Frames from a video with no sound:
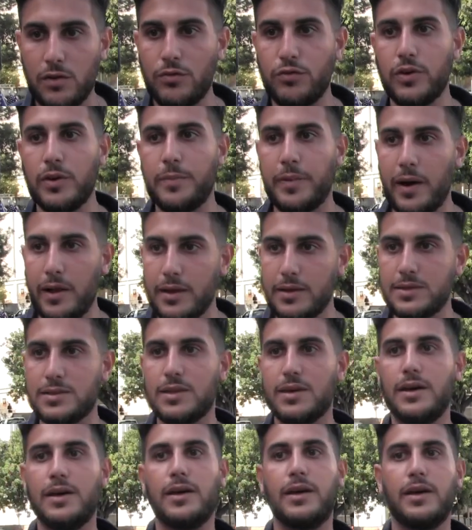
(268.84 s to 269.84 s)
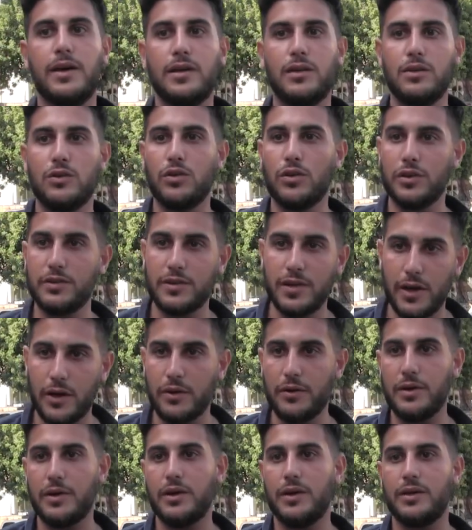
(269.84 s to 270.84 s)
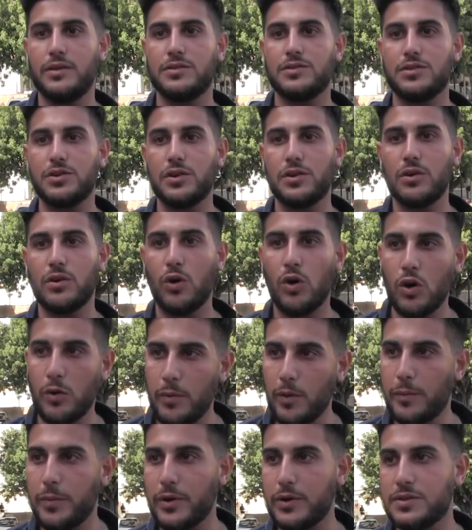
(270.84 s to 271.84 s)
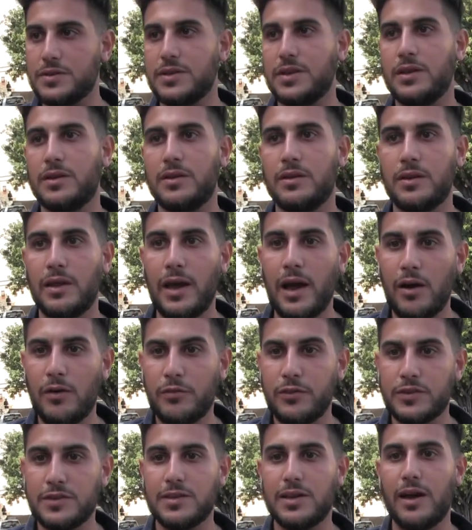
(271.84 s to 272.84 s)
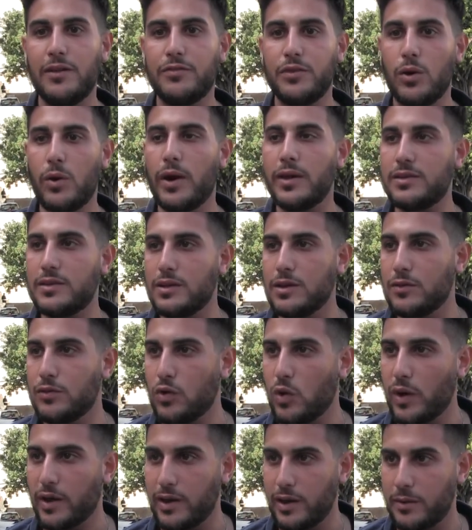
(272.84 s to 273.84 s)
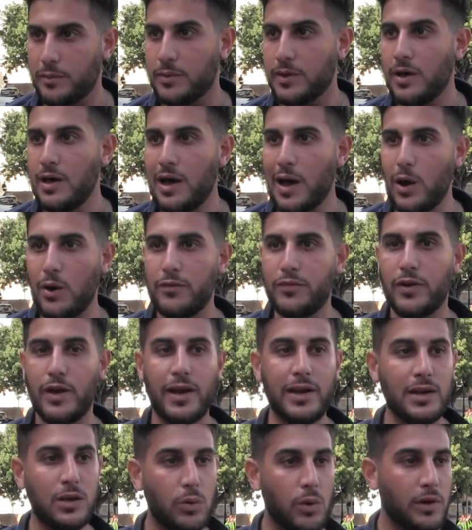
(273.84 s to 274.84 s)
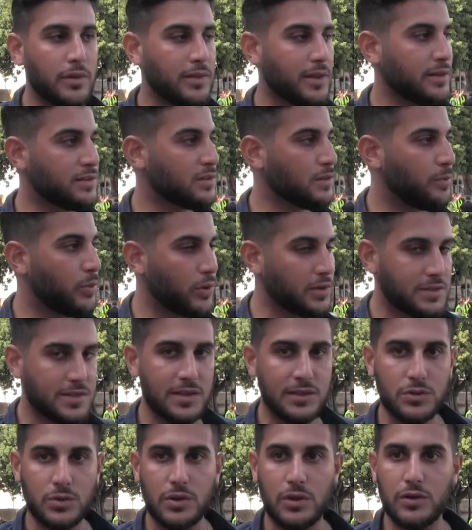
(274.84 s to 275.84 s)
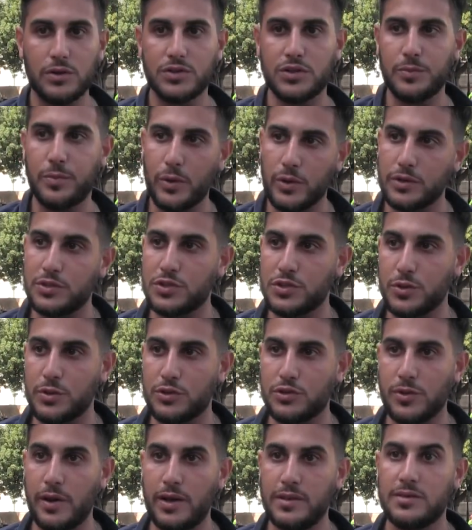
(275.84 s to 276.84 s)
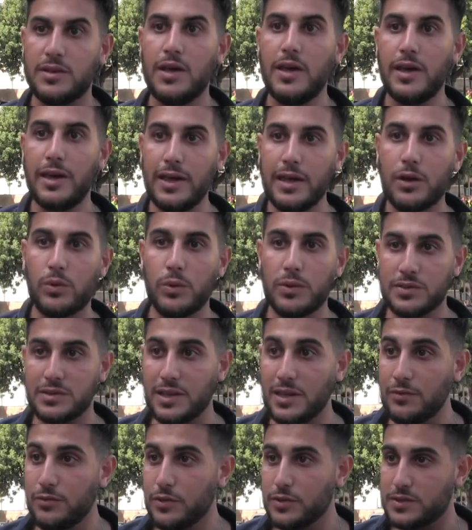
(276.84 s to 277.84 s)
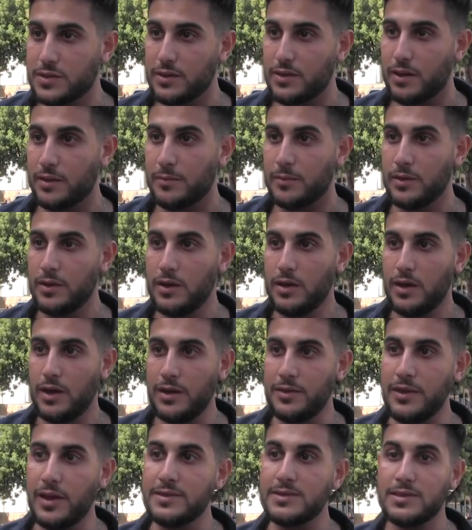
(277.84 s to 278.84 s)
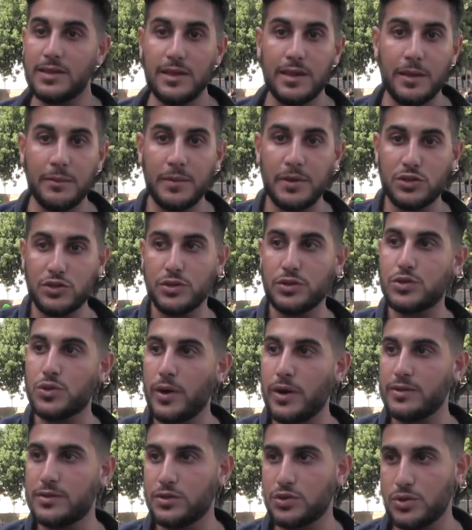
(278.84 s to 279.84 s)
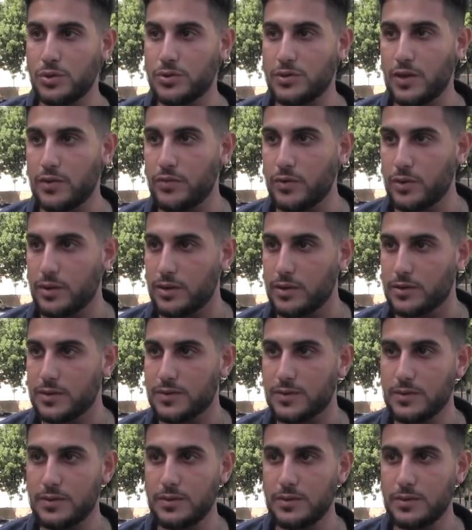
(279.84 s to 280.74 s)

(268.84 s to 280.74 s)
Free Palestine, you're a terrorist, you're a horrible person. They obviously have no idea of who I am. However, anyone that supports Israel or supports Jewish rights equals evil to them. And that's the image they're trying to show to everyone else.